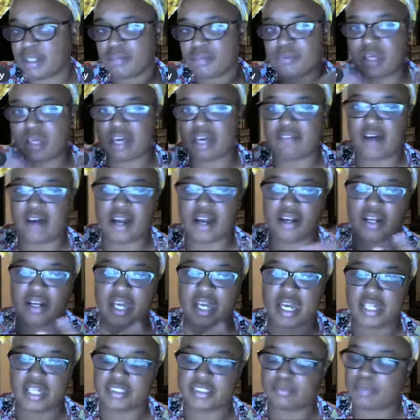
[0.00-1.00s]
We have higher
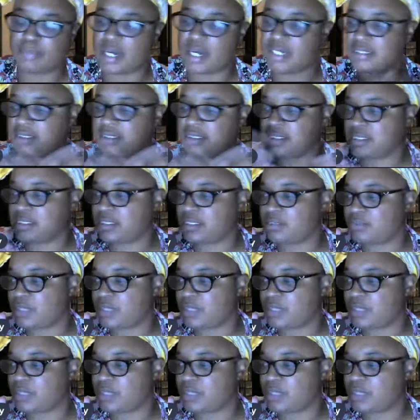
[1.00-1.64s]
gas prices.